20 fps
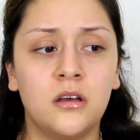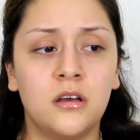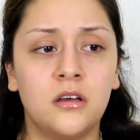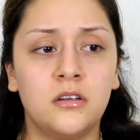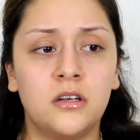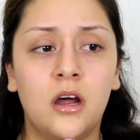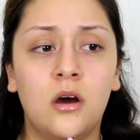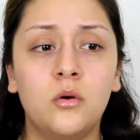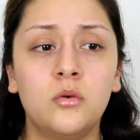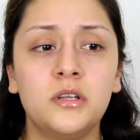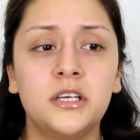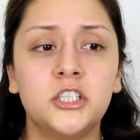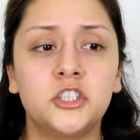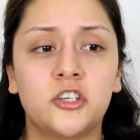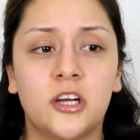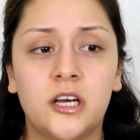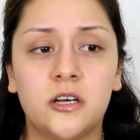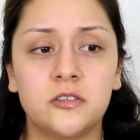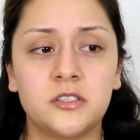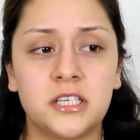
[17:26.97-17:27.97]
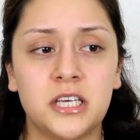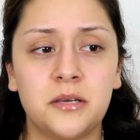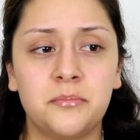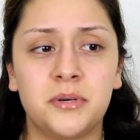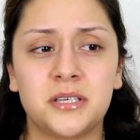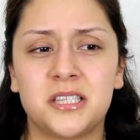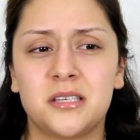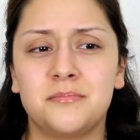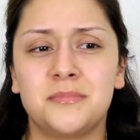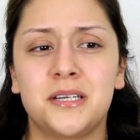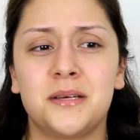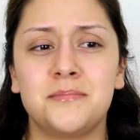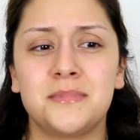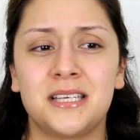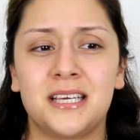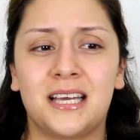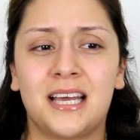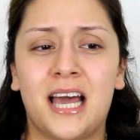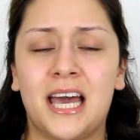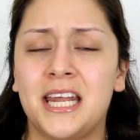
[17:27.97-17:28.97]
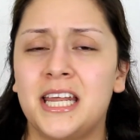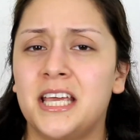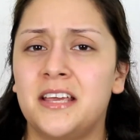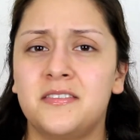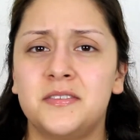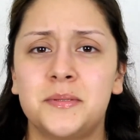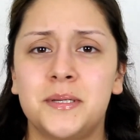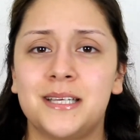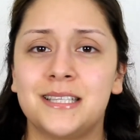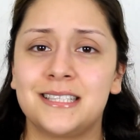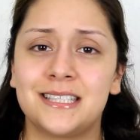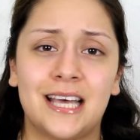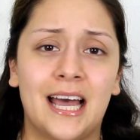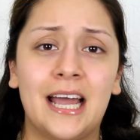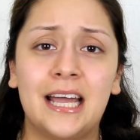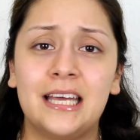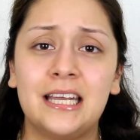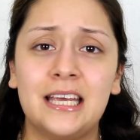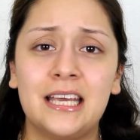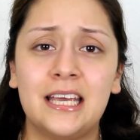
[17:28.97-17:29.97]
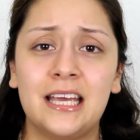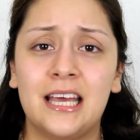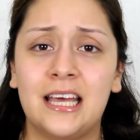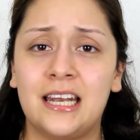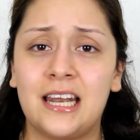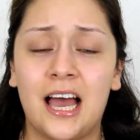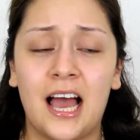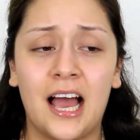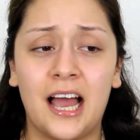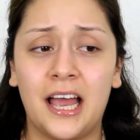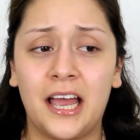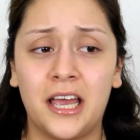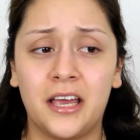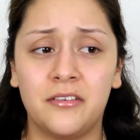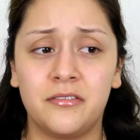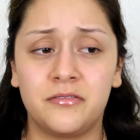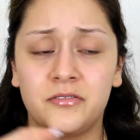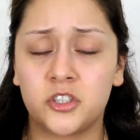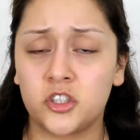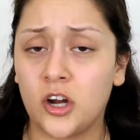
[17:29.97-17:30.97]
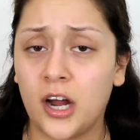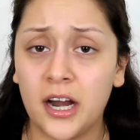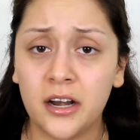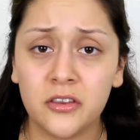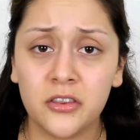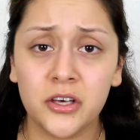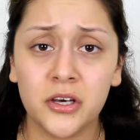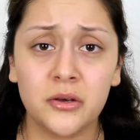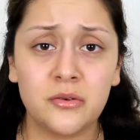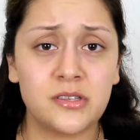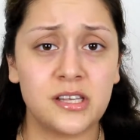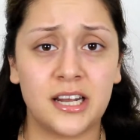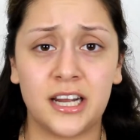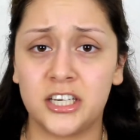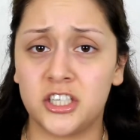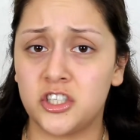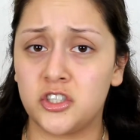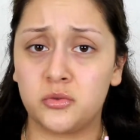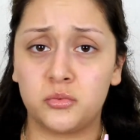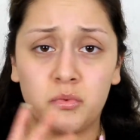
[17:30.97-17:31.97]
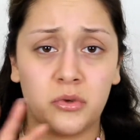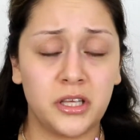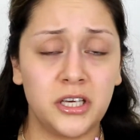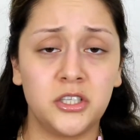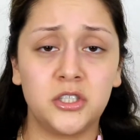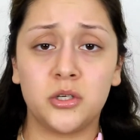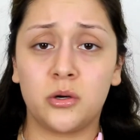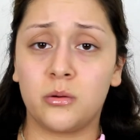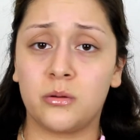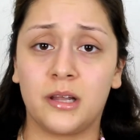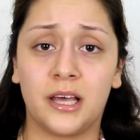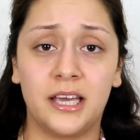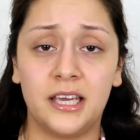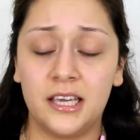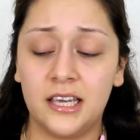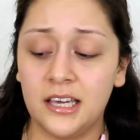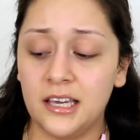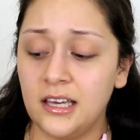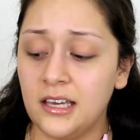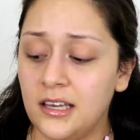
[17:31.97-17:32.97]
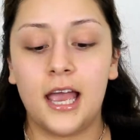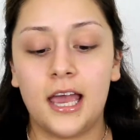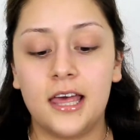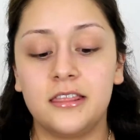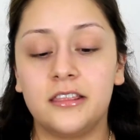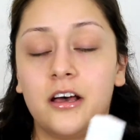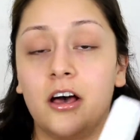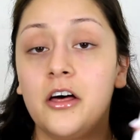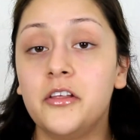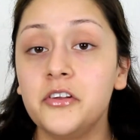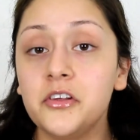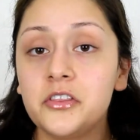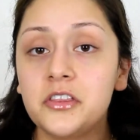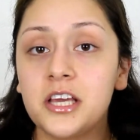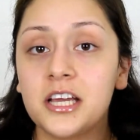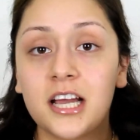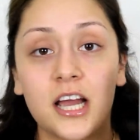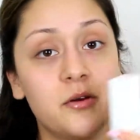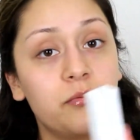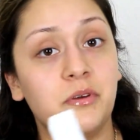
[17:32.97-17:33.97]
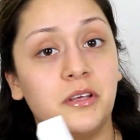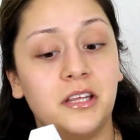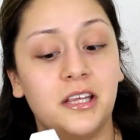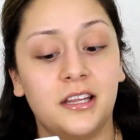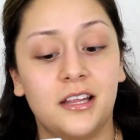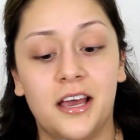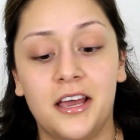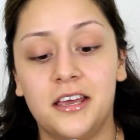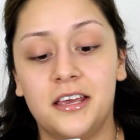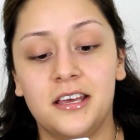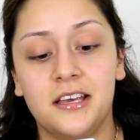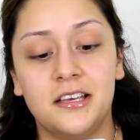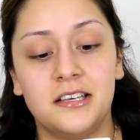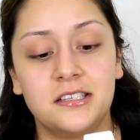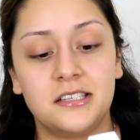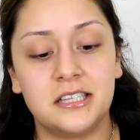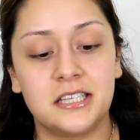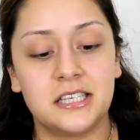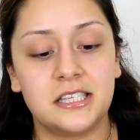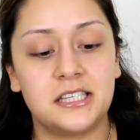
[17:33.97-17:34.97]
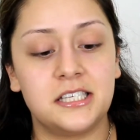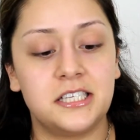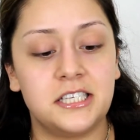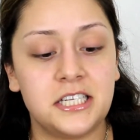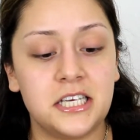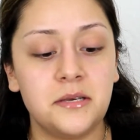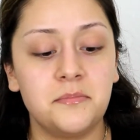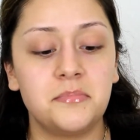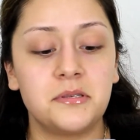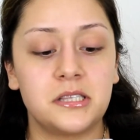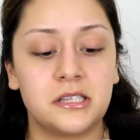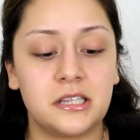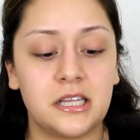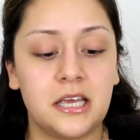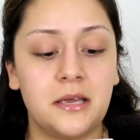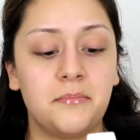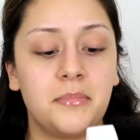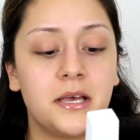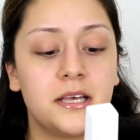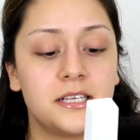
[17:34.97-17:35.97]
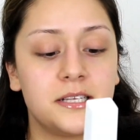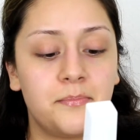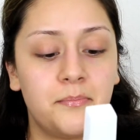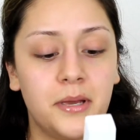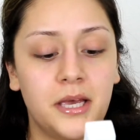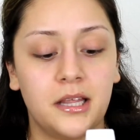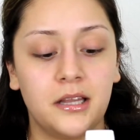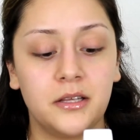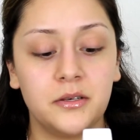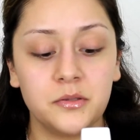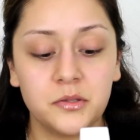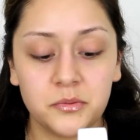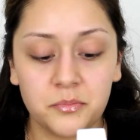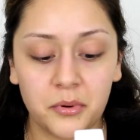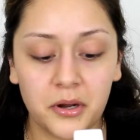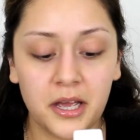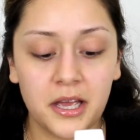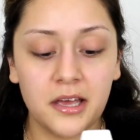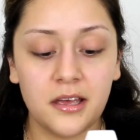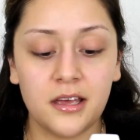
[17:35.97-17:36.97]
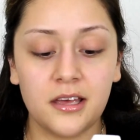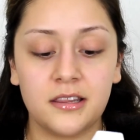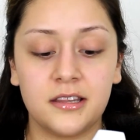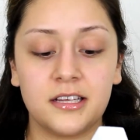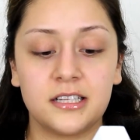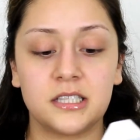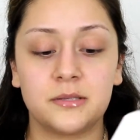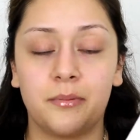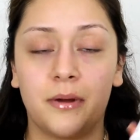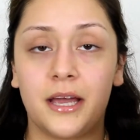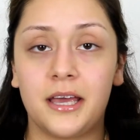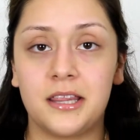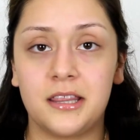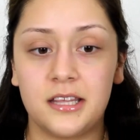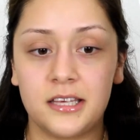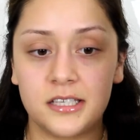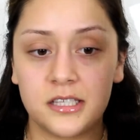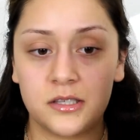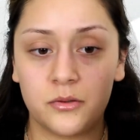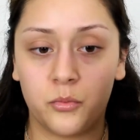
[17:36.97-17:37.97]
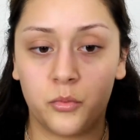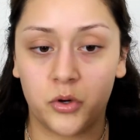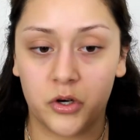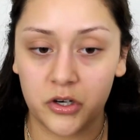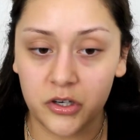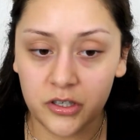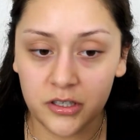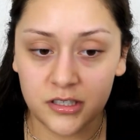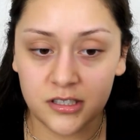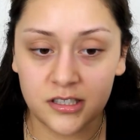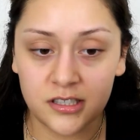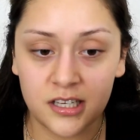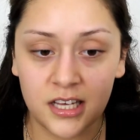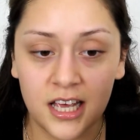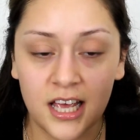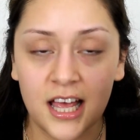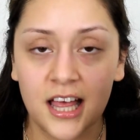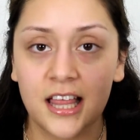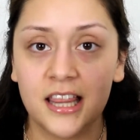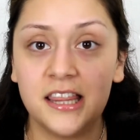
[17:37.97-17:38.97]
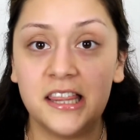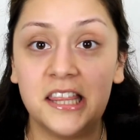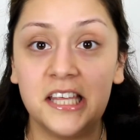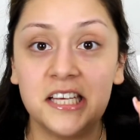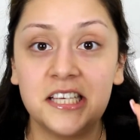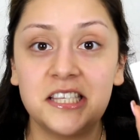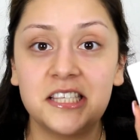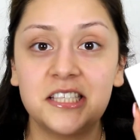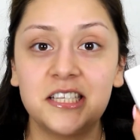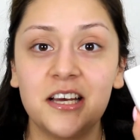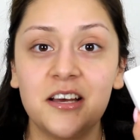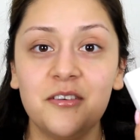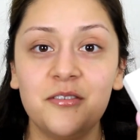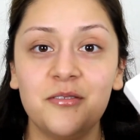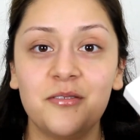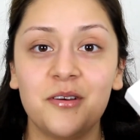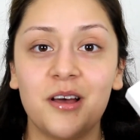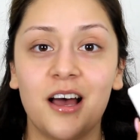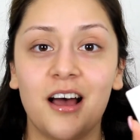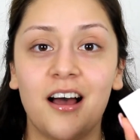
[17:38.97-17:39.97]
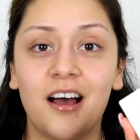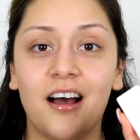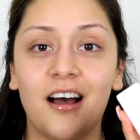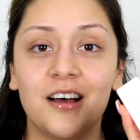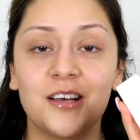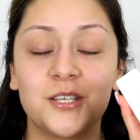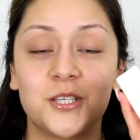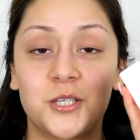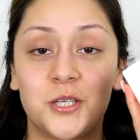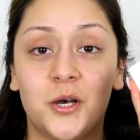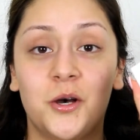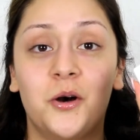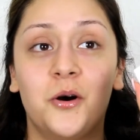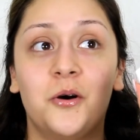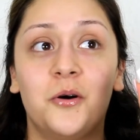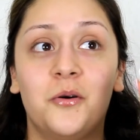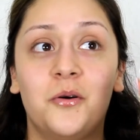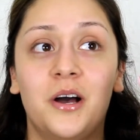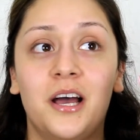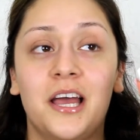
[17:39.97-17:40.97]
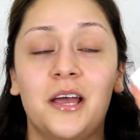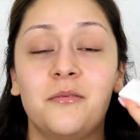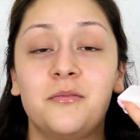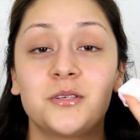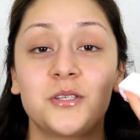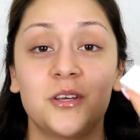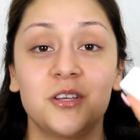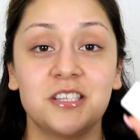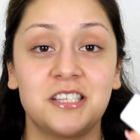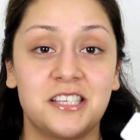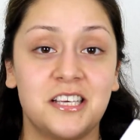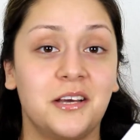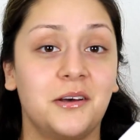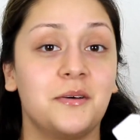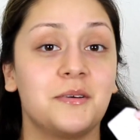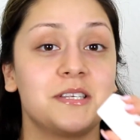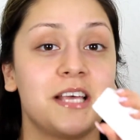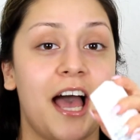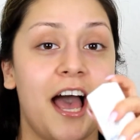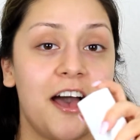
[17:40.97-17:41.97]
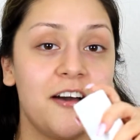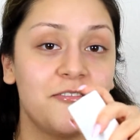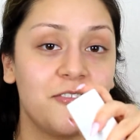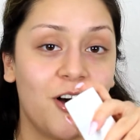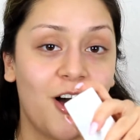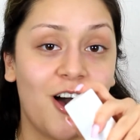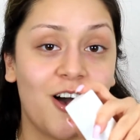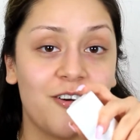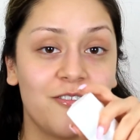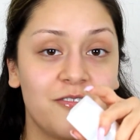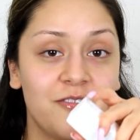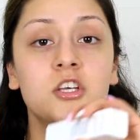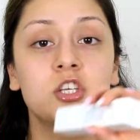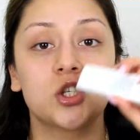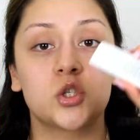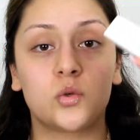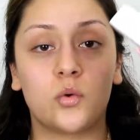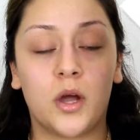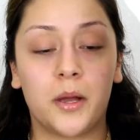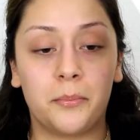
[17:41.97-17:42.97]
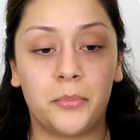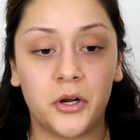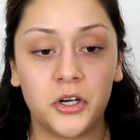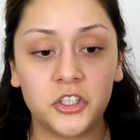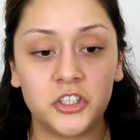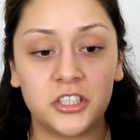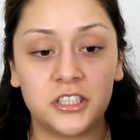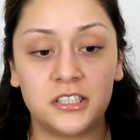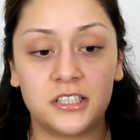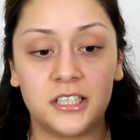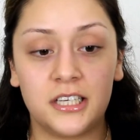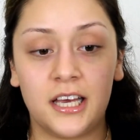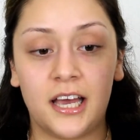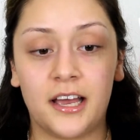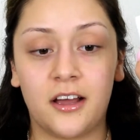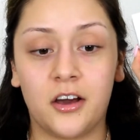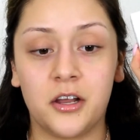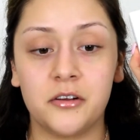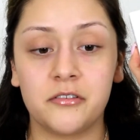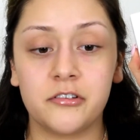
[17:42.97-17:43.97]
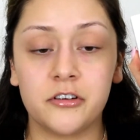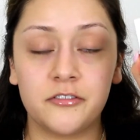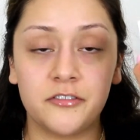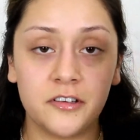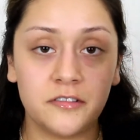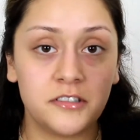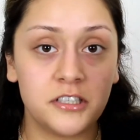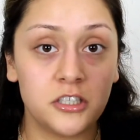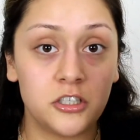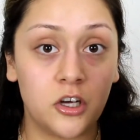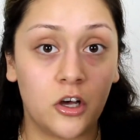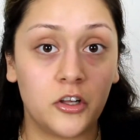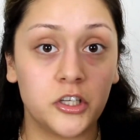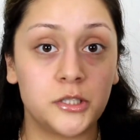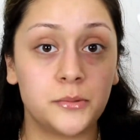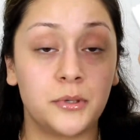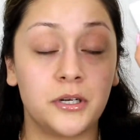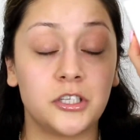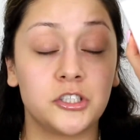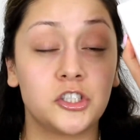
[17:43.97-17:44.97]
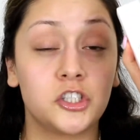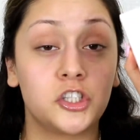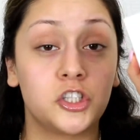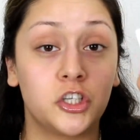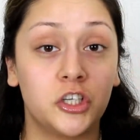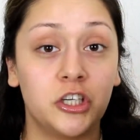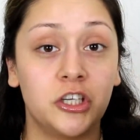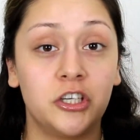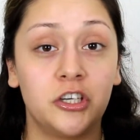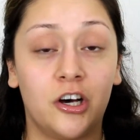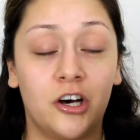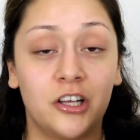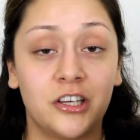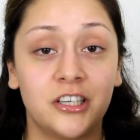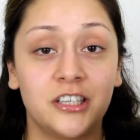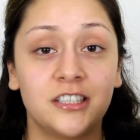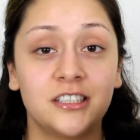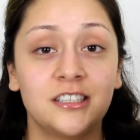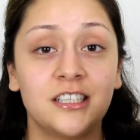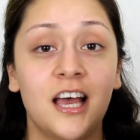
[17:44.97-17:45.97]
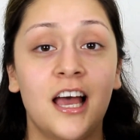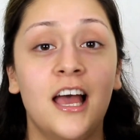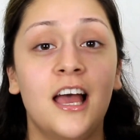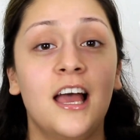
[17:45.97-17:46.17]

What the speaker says: not only drowsy, but sometimes it kind of gives me anxiety, and I've tried those and I just really don't like it. And the other thing I really like is this Deep Sleep Pillow Spray, and it's by This Works. This stuff, so it was on sale, it was half off. So I purchased it. I got it for $15, but it's $30.